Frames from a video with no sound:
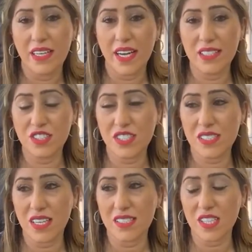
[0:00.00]
And she
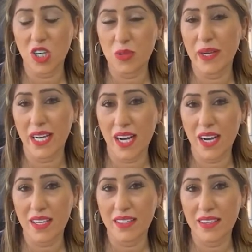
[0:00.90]
says, oh my
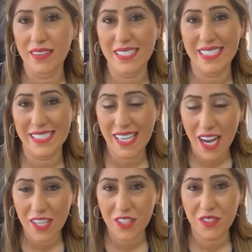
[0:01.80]
God, this
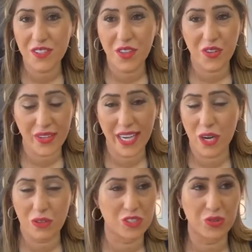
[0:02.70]
entire 3
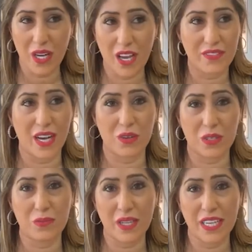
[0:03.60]
hour, 2.5
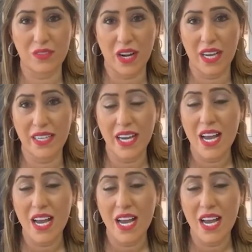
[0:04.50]
hour plane ride,